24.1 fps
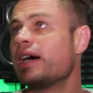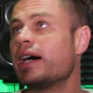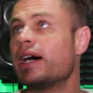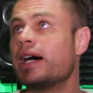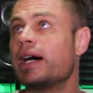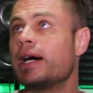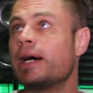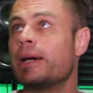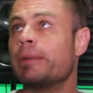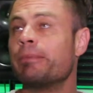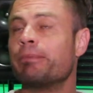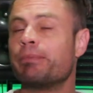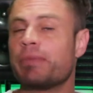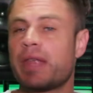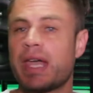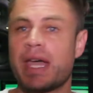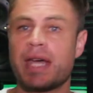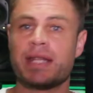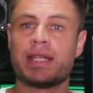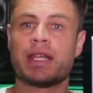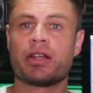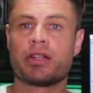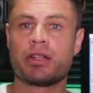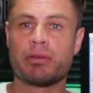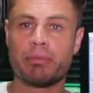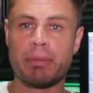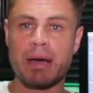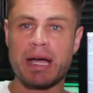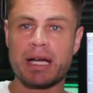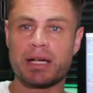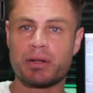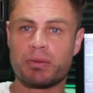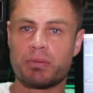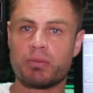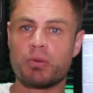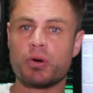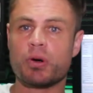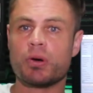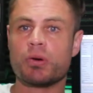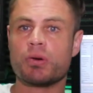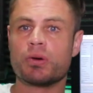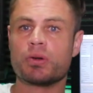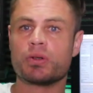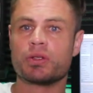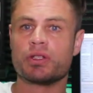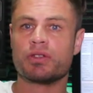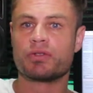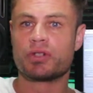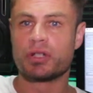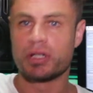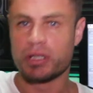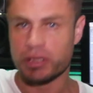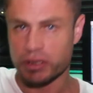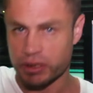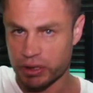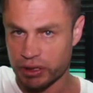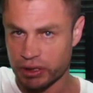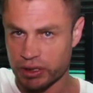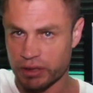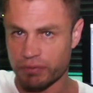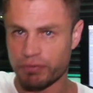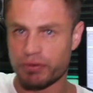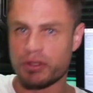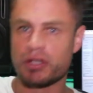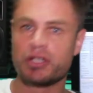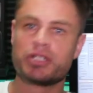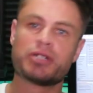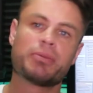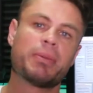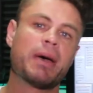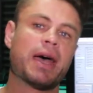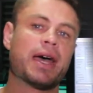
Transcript: And then on the back wall, you've got diffuser